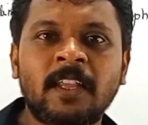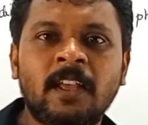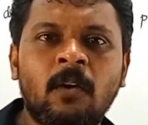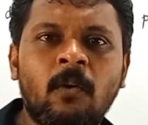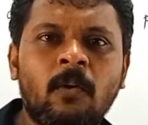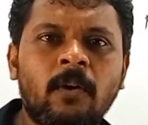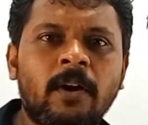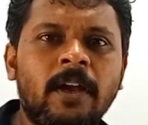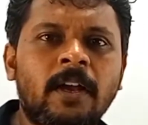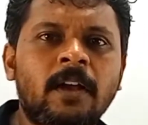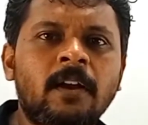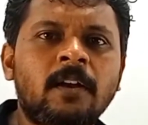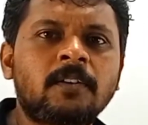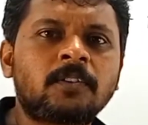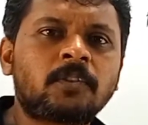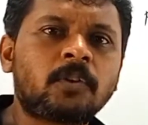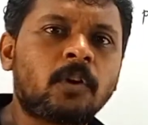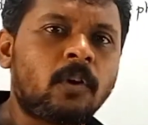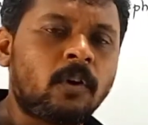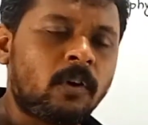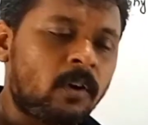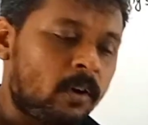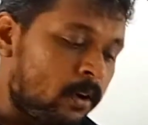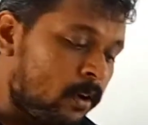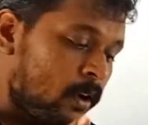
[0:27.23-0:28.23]
Okay,
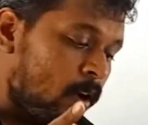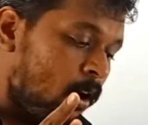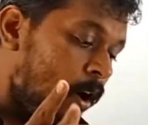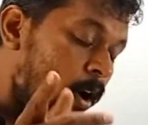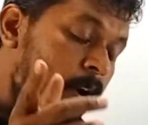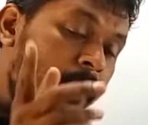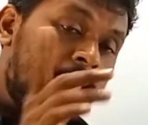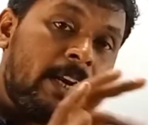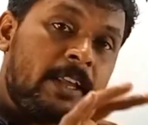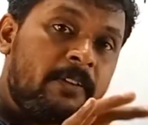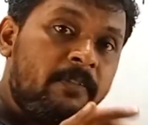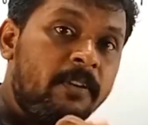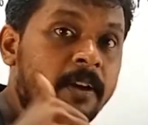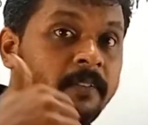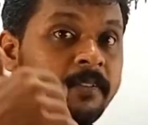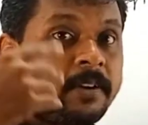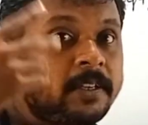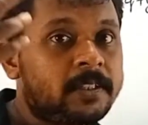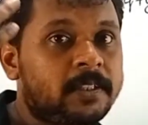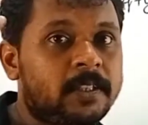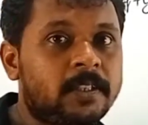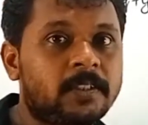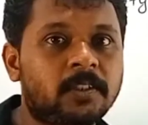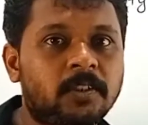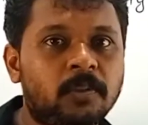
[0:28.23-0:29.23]
so already we have
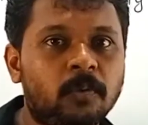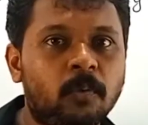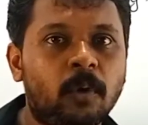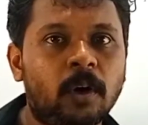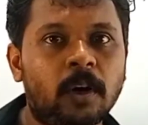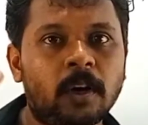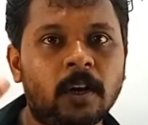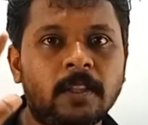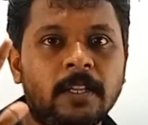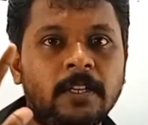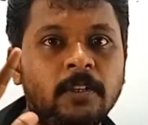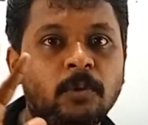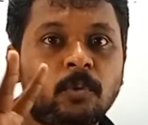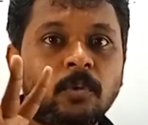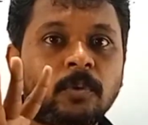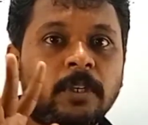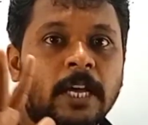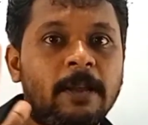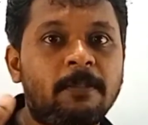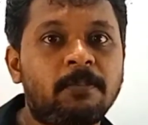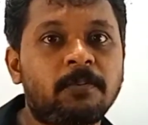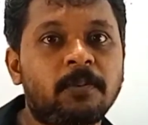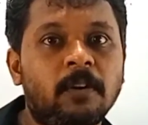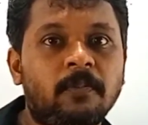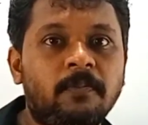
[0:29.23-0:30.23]
discussed what are the two
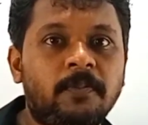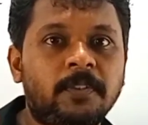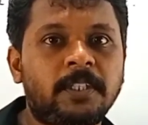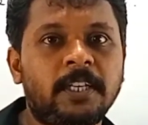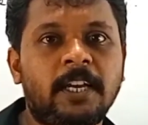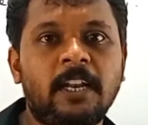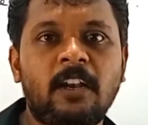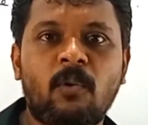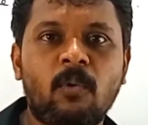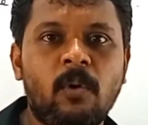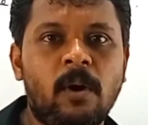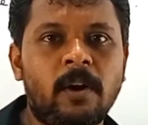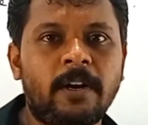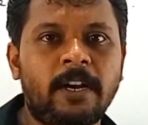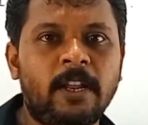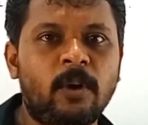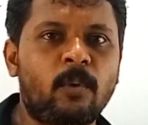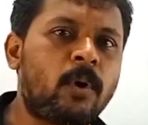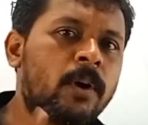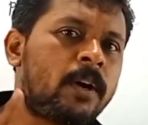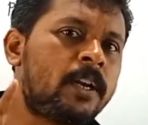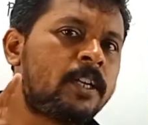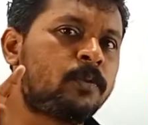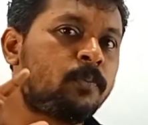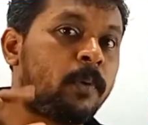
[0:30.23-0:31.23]
types of physical quantity.
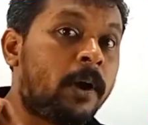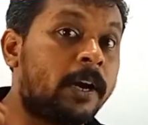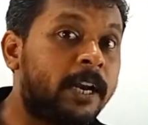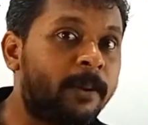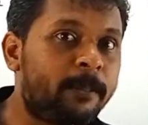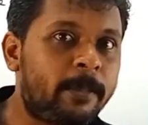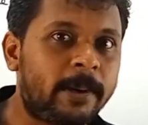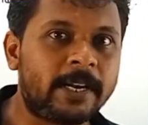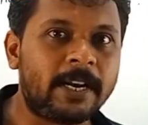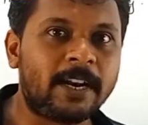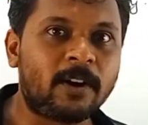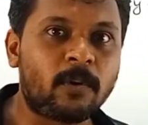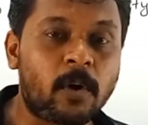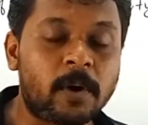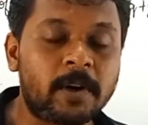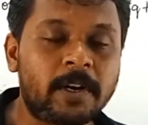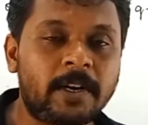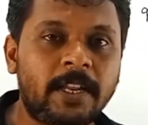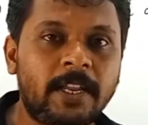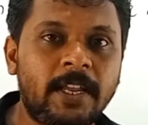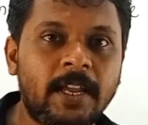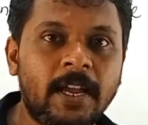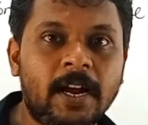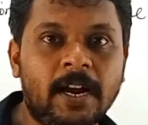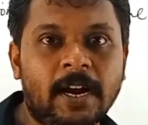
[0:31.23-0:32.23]
One is fundamental
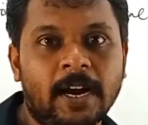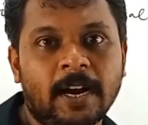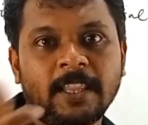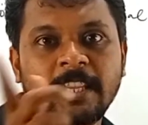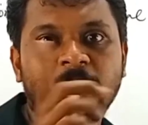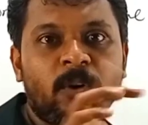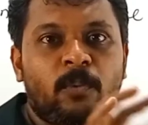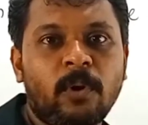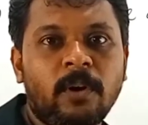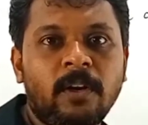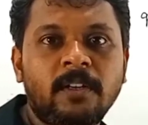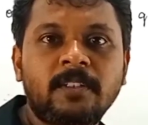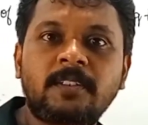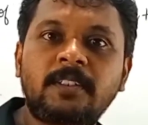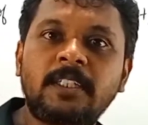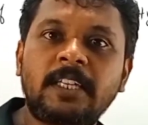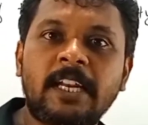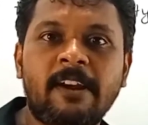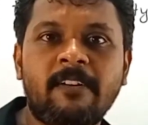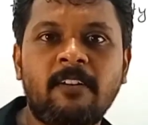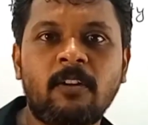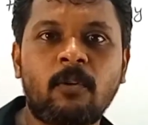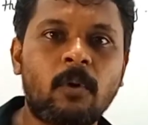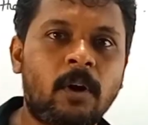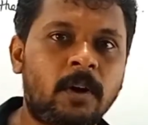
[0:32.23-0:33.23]
quantity, another one is
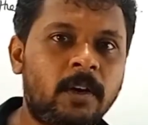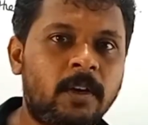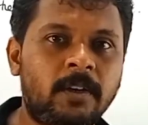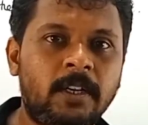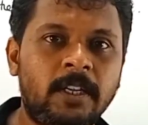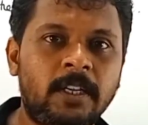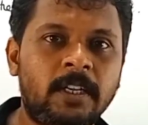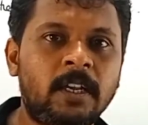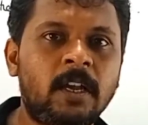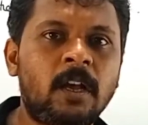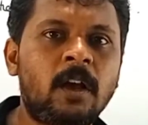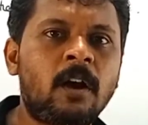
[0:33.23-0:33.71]
derived quantity.